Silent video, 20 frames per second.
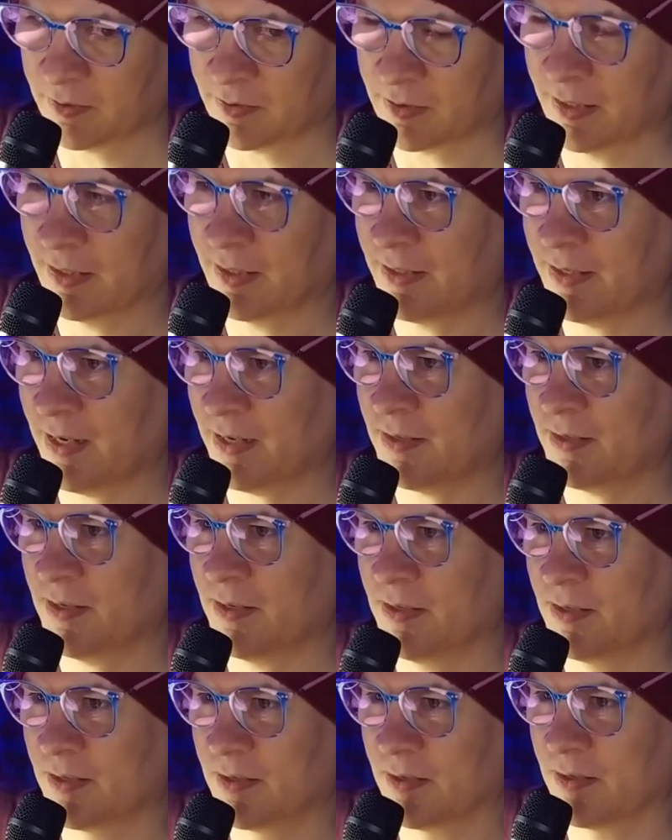text
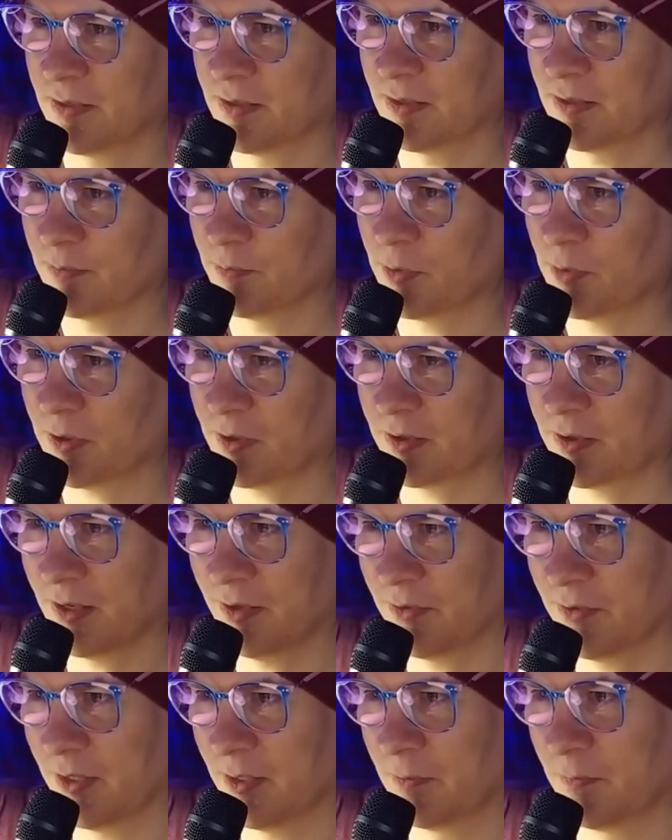is on the book
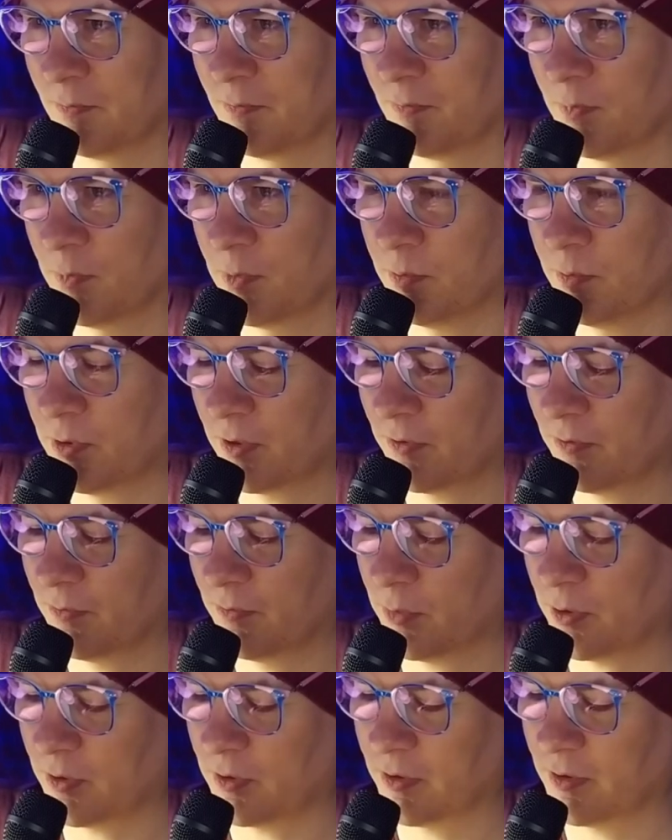cover or
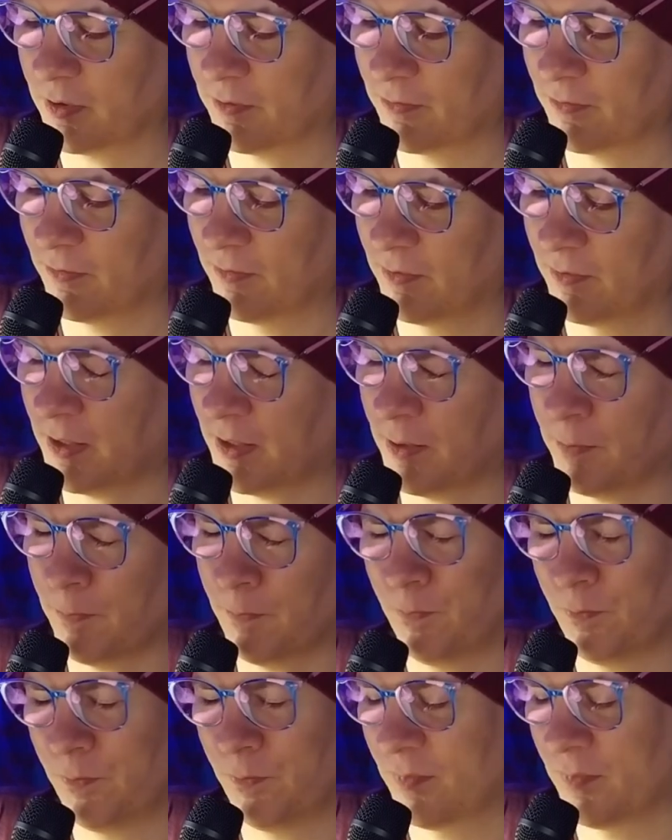book
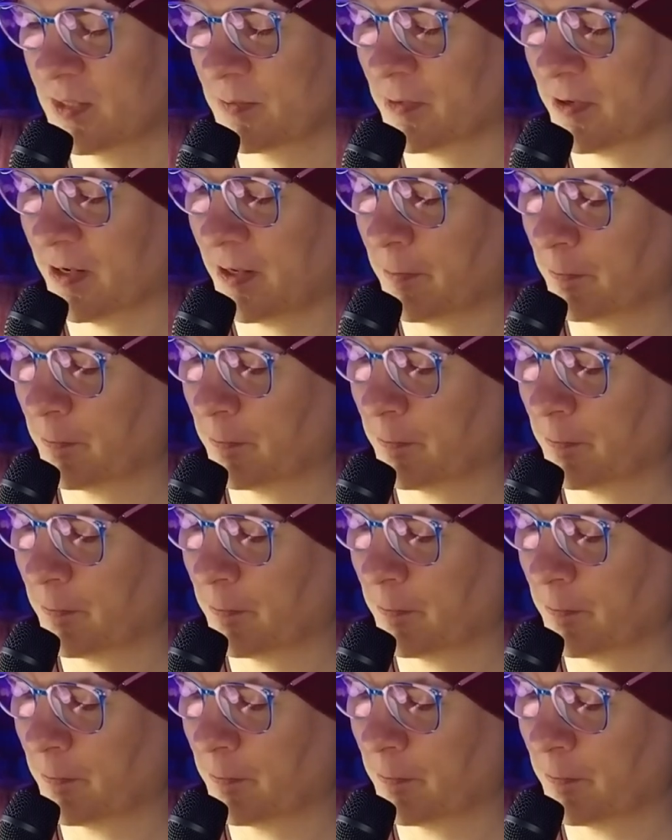spine.